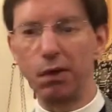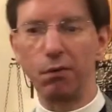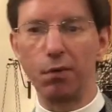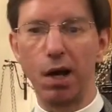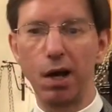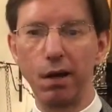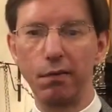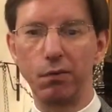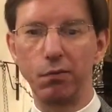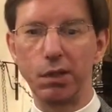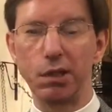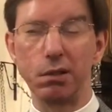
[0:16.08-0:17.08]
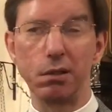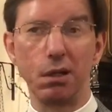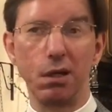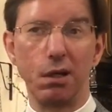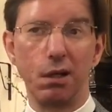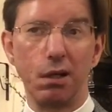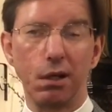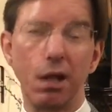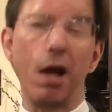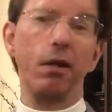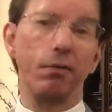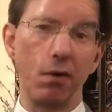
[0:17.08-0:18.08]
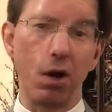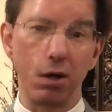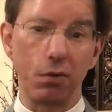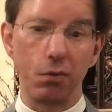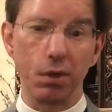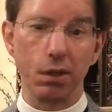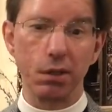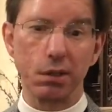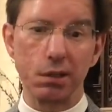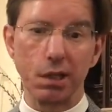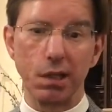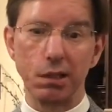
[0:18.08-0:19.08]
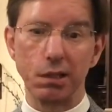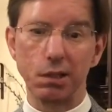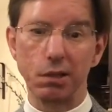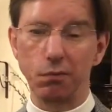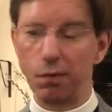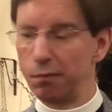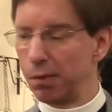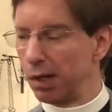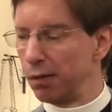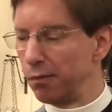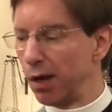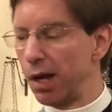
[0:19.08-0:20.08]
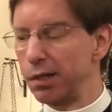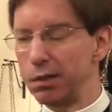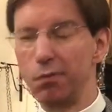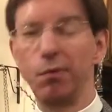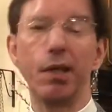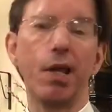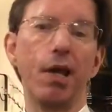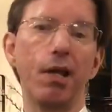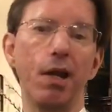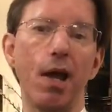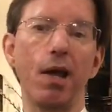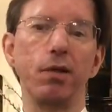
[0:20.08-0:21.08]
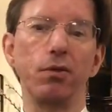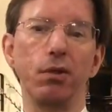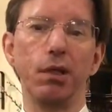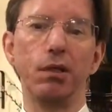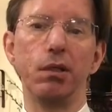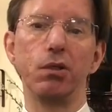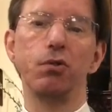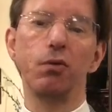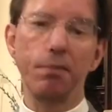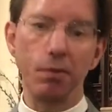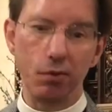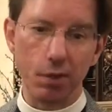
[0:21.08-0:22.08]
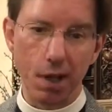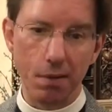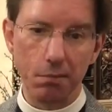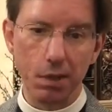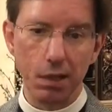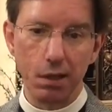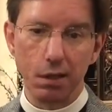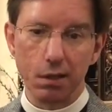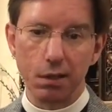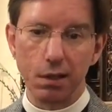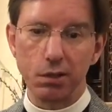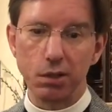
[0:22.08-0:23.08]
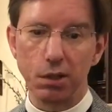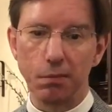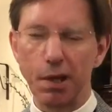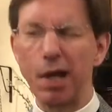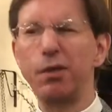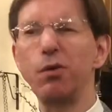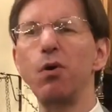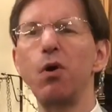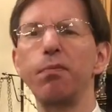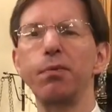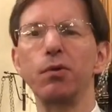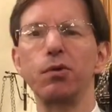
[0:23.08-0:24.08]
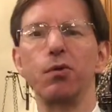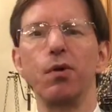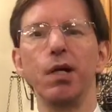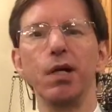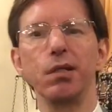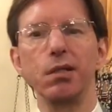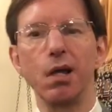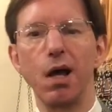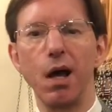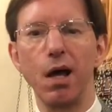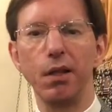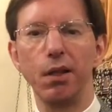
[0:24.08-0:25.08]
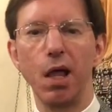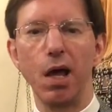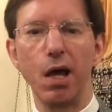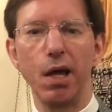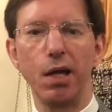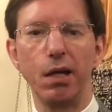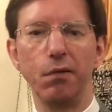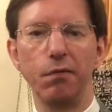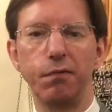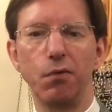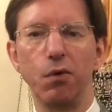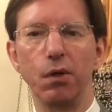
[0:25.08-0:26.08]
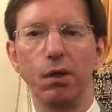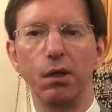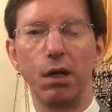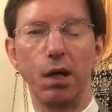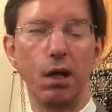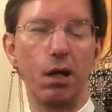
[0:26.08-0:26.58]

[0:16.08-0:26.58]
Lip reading: arrived, which is kind of awkward since we've been advised that we can't actually distribute them this year. But I do hope you'll join us online for